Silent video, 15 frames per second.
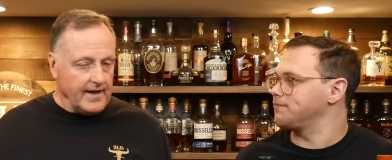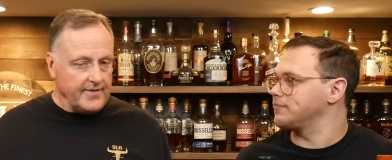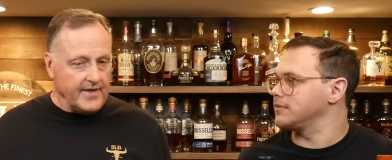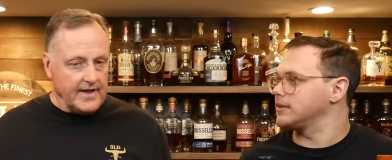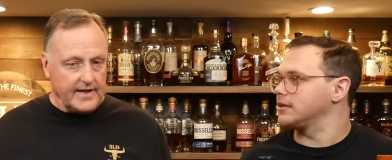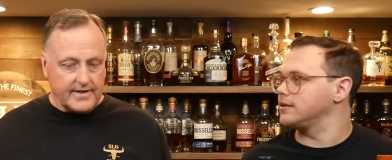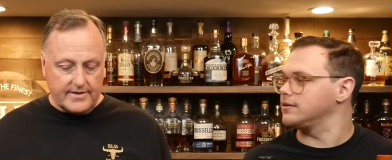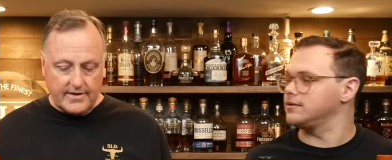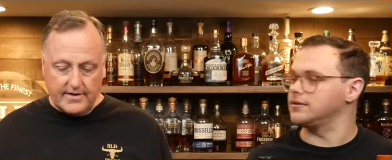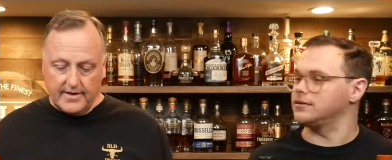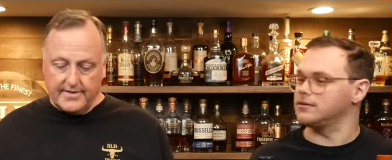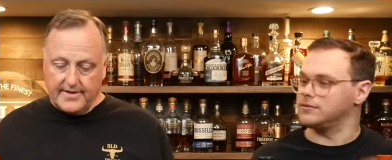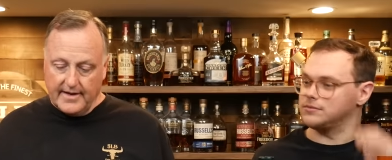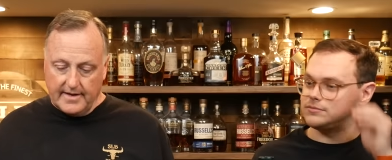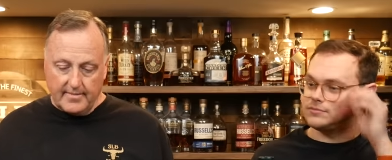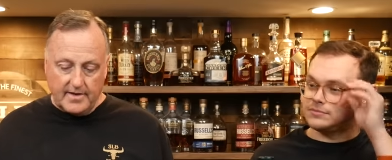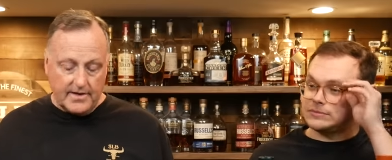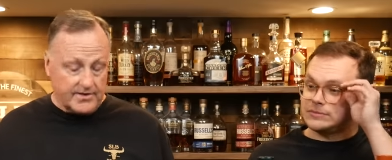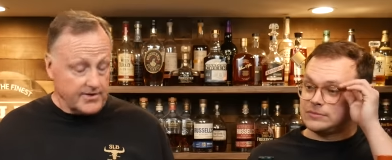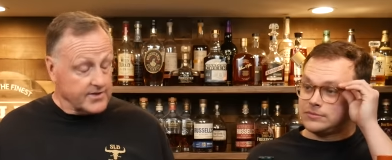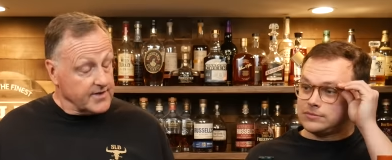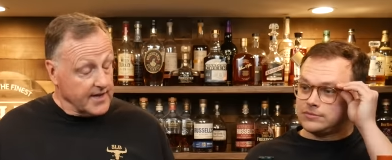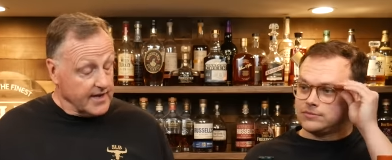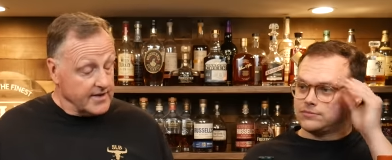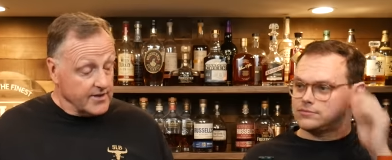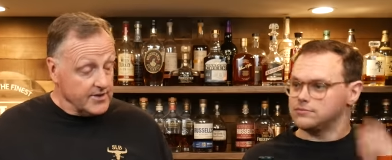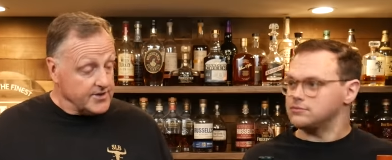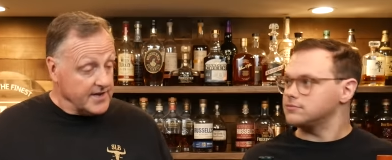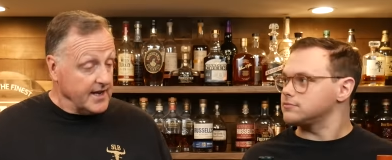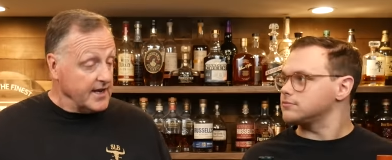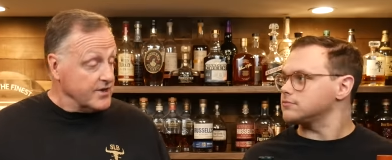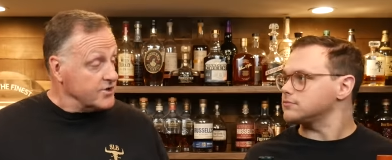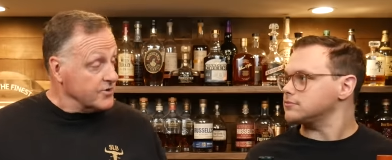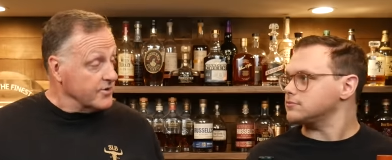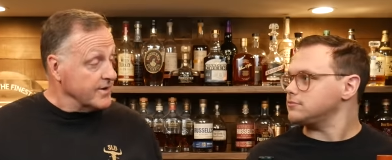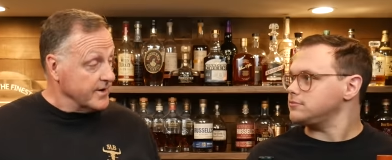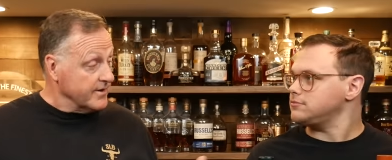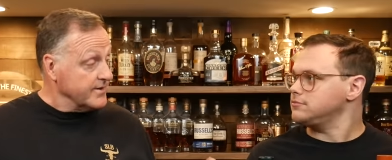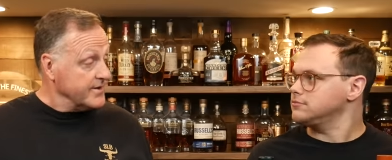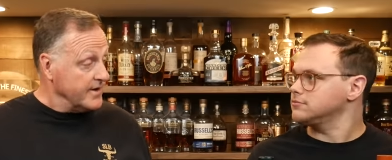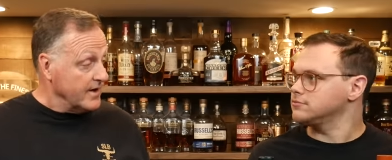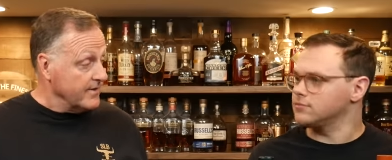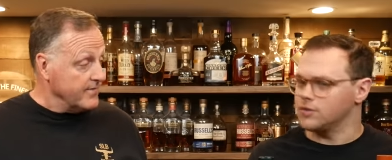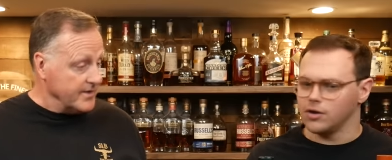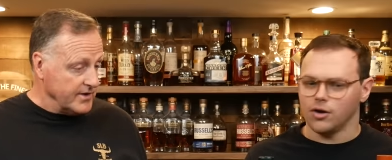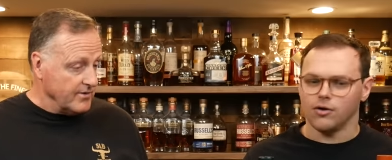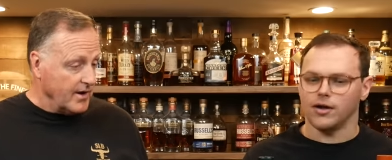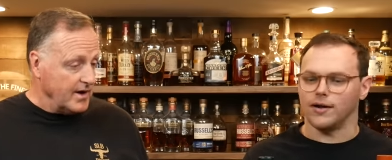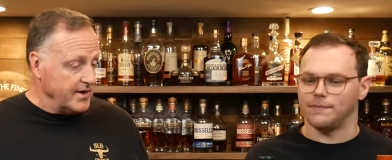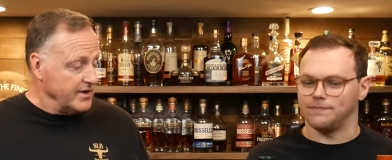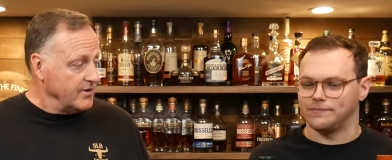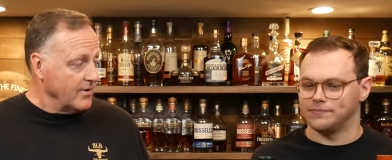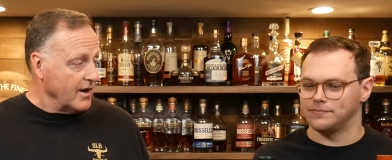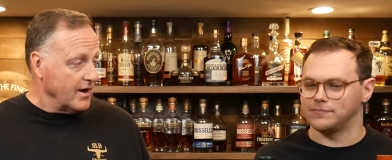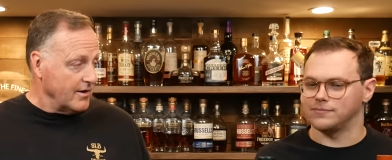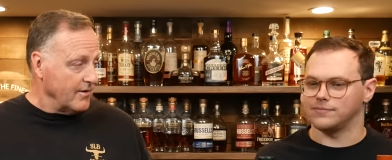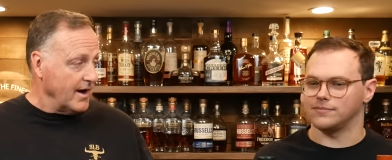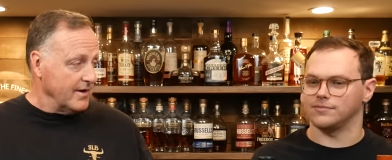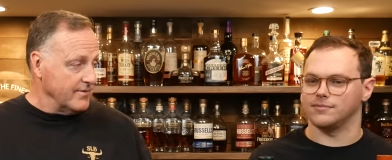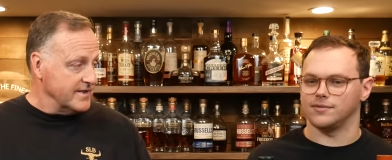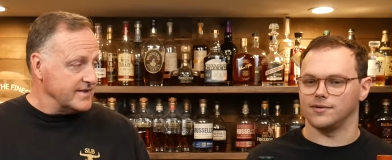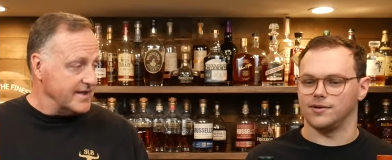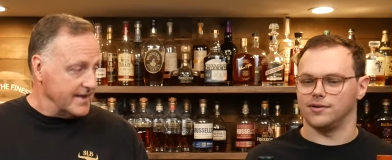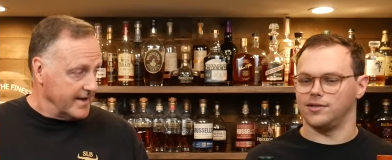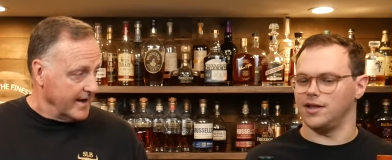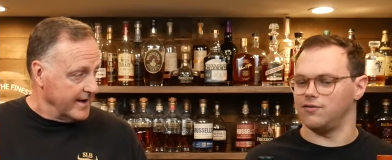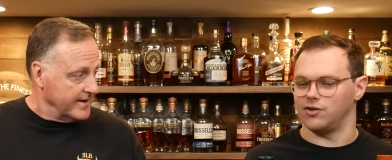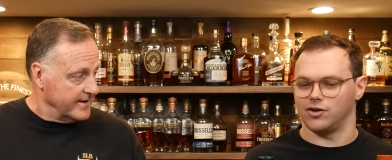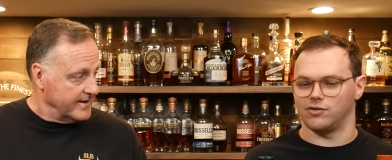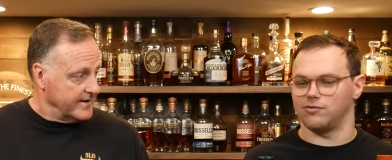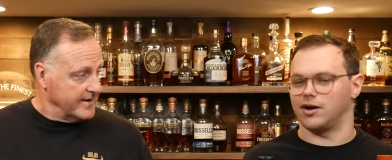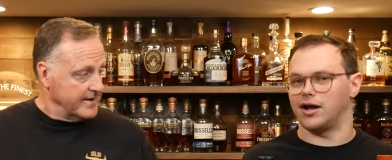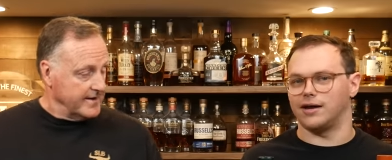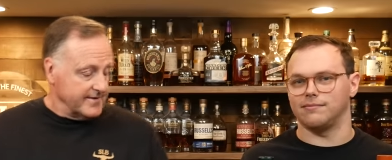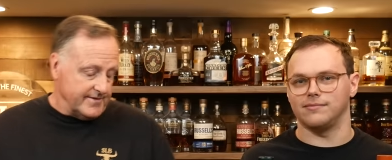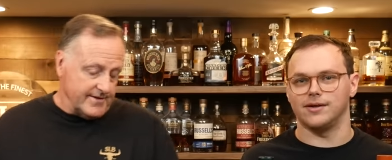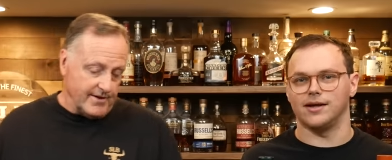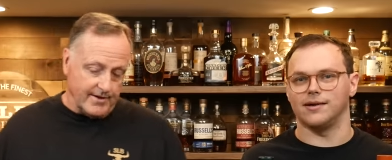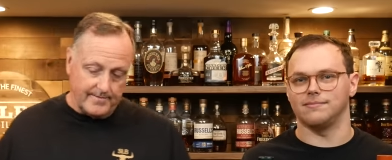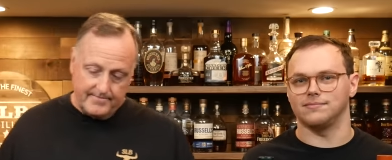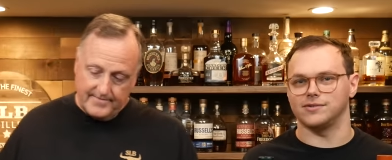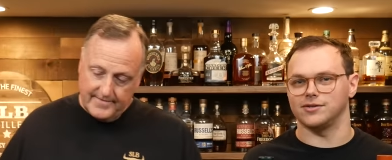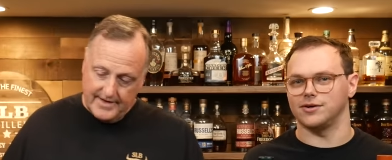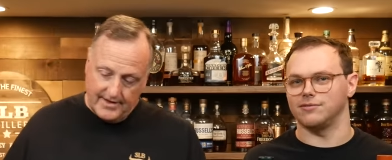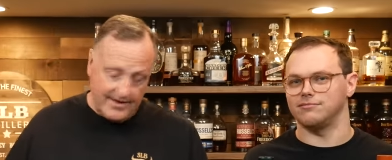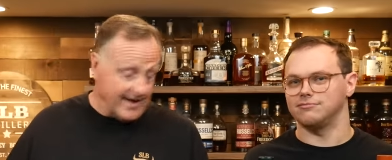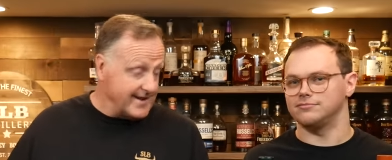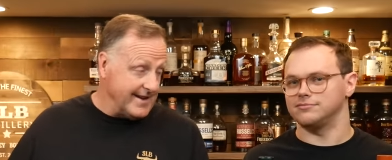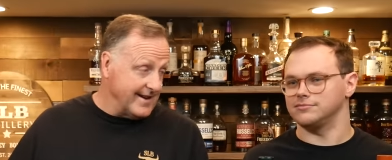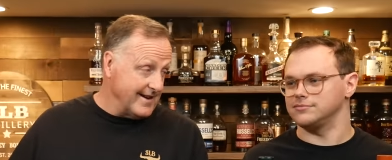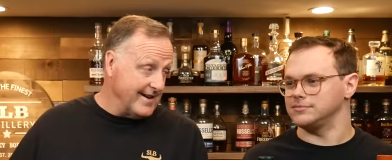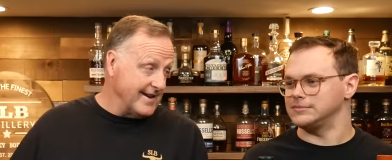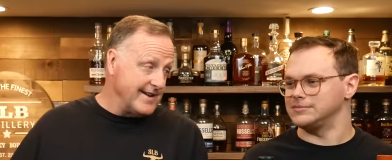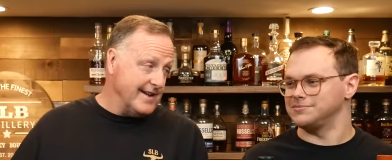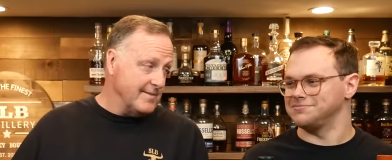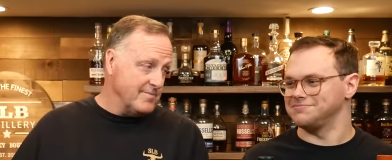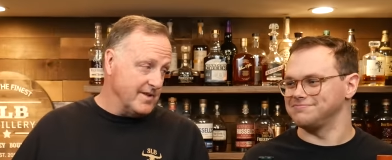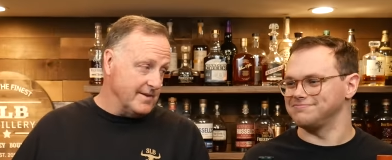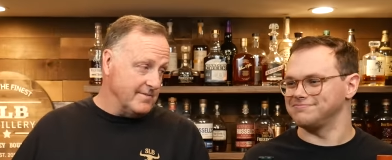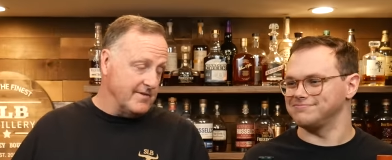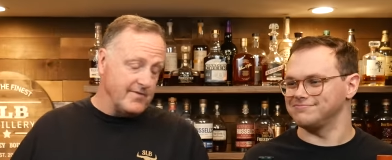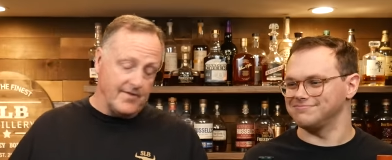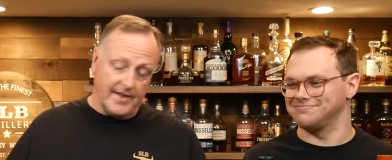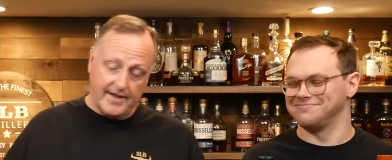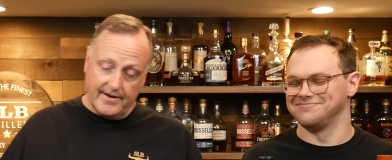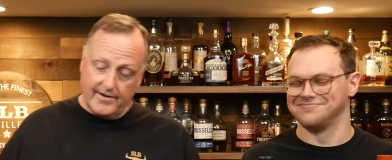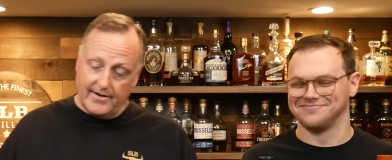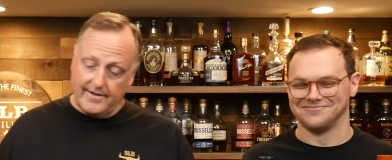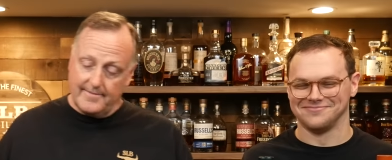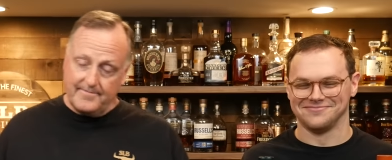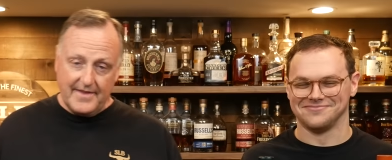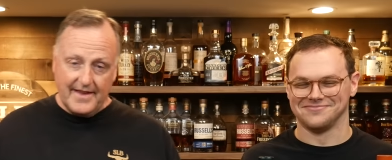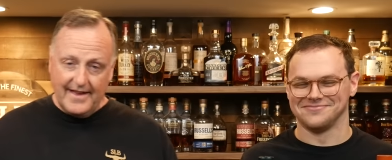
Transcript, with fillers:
Speaker 1: I, think it's a good thing because you're saying you're staying true to yourself and, oh, you, yeah. and you are a rye whiskey guy. Love a good rye. So, yeah, so, you know I can't I can't blame you for that at all.